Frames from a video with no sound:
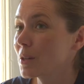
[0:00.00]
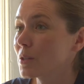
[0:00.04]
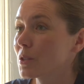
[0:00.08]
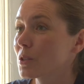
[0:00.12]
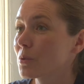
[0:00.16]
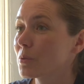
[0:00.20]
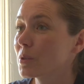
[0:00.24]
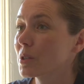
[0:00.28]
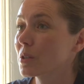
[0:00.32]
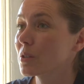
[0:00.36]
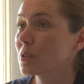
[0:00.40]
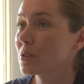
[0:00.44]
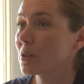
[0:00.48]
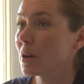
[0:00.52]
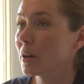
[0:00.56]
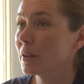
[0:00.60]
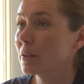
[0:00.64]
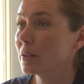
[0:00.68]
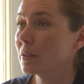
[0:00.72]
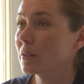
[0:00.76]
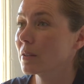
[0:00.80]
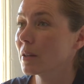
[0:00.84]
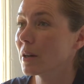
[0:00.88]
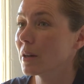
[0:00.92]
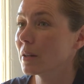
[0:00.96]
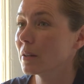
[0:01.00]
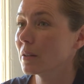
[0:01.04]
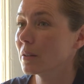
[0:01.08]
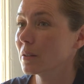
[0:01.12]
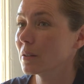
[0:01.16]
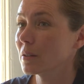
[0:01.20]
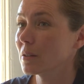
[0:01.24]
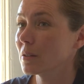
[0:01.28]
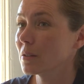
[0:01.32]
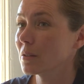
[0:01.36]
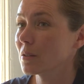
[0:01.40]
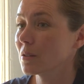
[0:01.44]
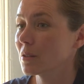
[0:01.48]
So we decided that
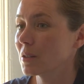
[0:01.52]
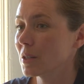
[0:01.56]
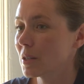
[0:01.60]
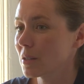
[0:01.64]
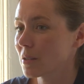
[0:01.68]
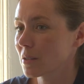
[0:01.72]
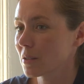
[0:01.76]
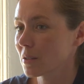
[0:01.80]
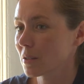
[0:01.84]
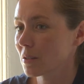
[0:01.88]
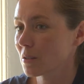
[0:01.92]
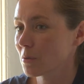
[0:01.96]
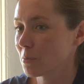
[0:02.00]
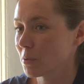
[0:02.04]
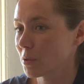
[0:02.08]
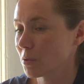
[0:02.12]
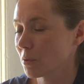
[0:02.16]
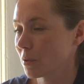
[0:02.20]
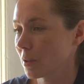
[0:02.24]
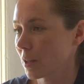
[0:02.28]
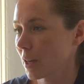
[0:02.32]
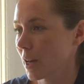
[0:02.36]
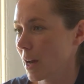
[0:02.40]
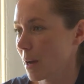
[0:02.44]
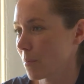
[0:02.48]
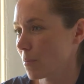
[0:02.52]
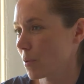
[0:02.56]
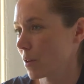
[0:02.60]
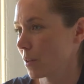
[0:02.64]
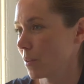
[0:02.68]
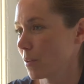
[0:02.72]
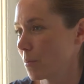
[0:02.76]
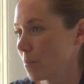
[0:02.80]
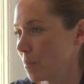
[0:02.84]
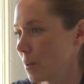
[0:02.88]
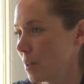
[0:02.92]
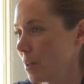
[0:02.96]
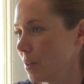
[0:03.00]
the distance between the camera
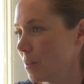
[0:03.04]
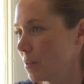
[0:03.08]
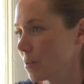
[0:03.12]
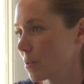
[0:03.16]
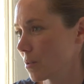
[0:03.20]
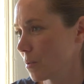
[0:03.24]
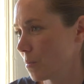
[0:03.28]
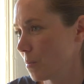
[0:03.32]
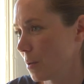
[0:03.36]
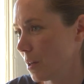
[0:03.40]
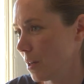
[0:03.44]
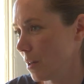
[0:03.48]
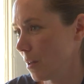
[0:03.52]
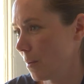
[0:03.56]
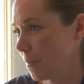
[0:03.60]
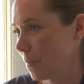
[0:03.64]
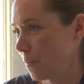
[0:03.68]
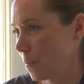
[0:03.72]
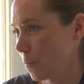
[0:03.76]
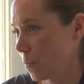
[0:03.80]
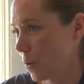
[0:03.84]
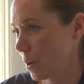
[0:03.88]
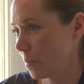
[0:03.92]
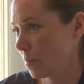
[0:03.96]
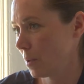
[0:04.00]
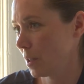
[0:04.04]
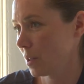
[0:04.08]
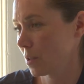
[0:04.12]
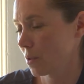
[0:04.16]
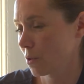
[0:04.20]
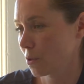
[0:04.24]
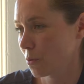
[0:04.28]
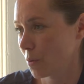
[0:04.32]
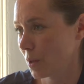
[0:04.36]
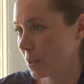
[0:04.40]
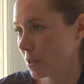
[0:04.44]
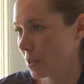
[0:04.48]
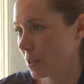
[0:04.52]
and the bees should be one
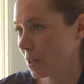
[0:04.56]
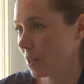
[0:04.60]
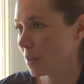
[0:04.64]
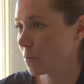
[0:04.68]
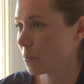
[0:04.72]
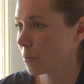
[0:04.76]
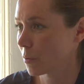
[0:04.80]
meter twenty,